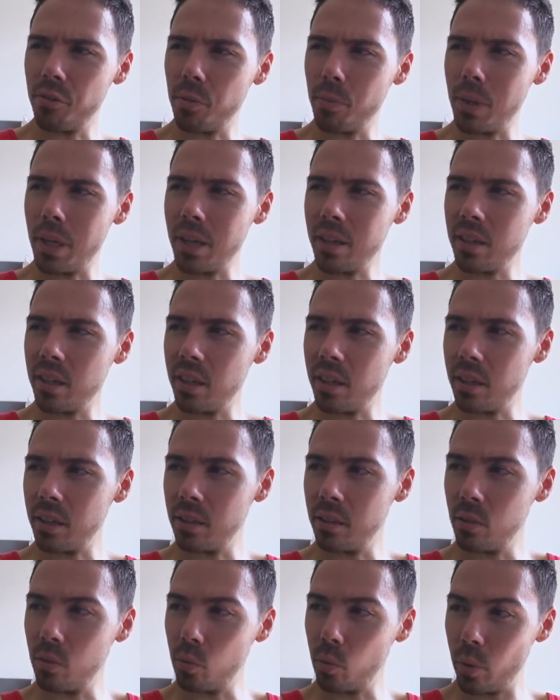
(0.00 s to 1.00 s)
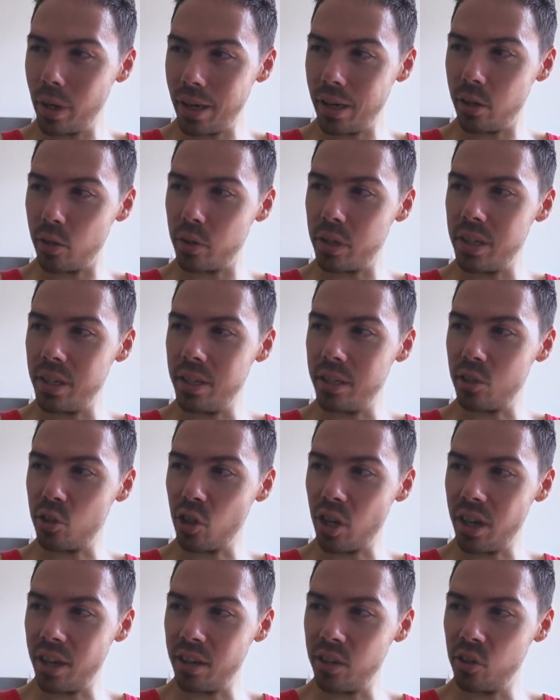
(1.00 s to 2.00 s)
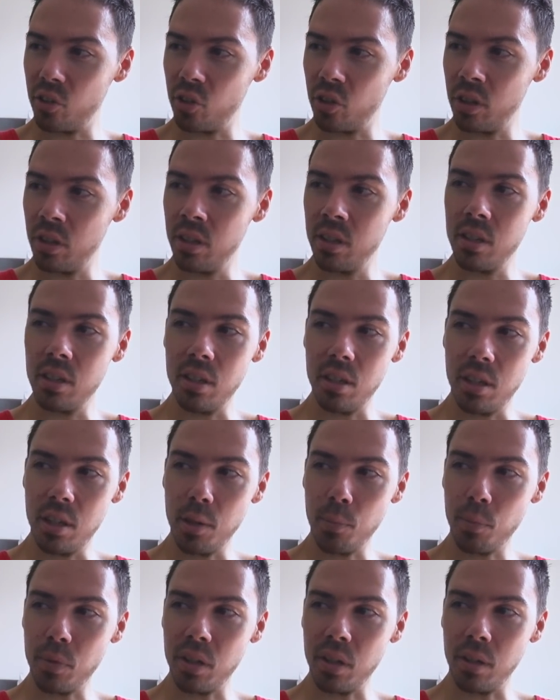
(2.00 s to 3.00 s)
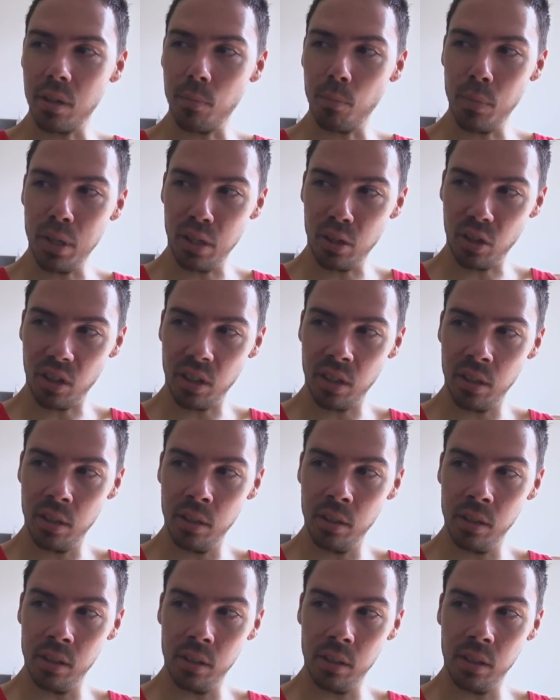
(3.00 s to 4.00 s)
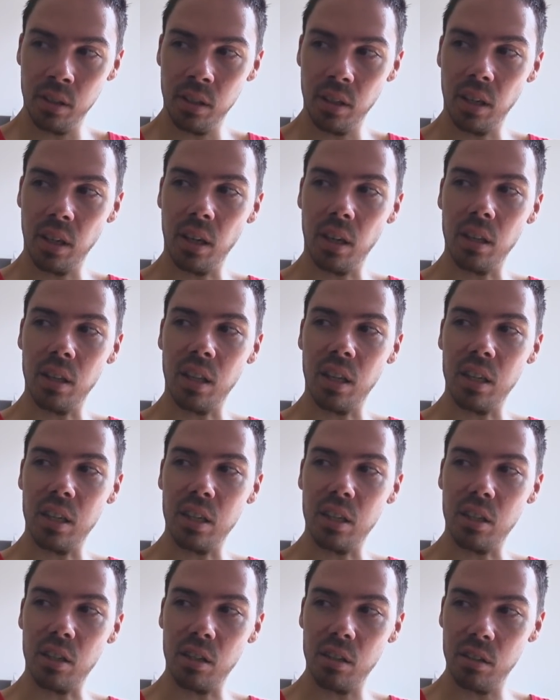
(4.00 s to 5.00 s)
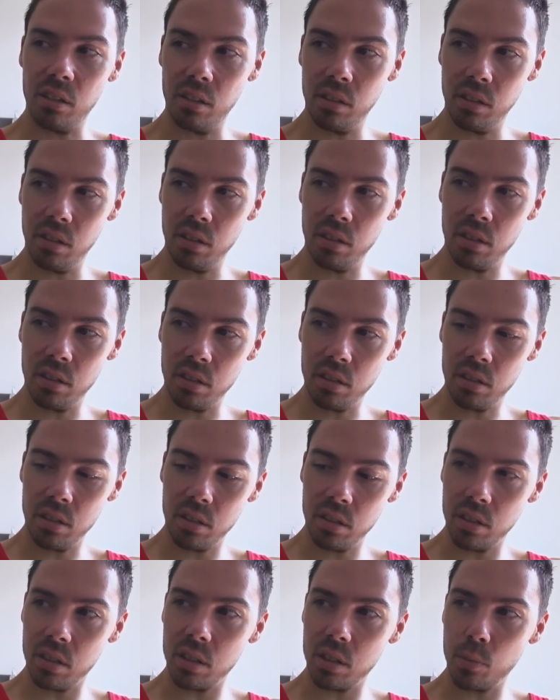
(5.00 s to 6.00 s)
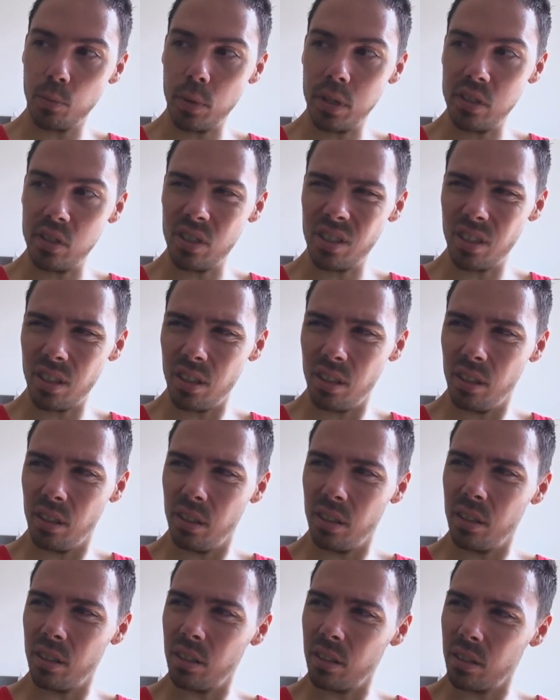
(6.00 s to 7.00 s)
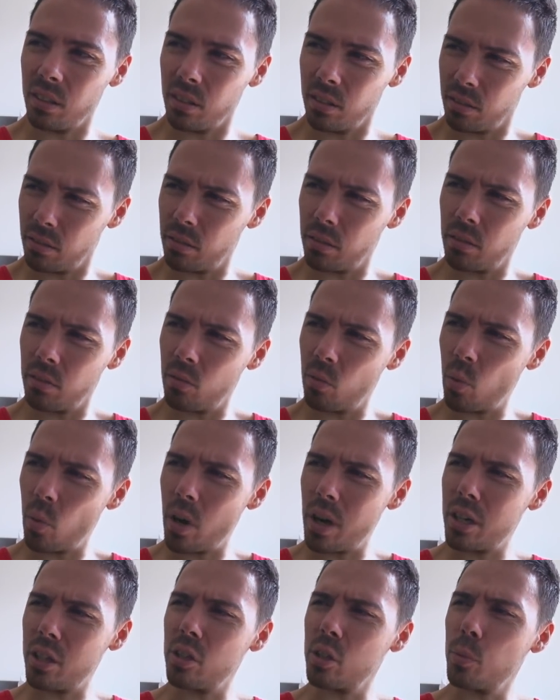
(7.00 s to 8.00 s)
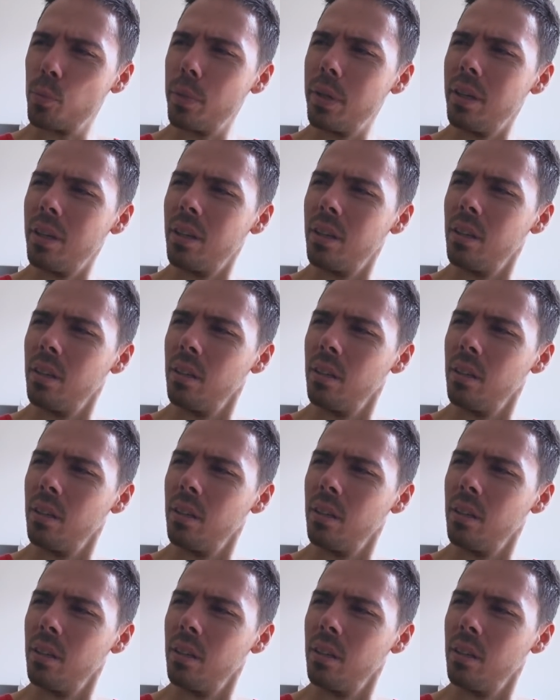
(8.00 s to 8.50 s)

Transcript: from that guy. Wow, he eats eggs dipped in milk. And then he spins it. Why do you spin it?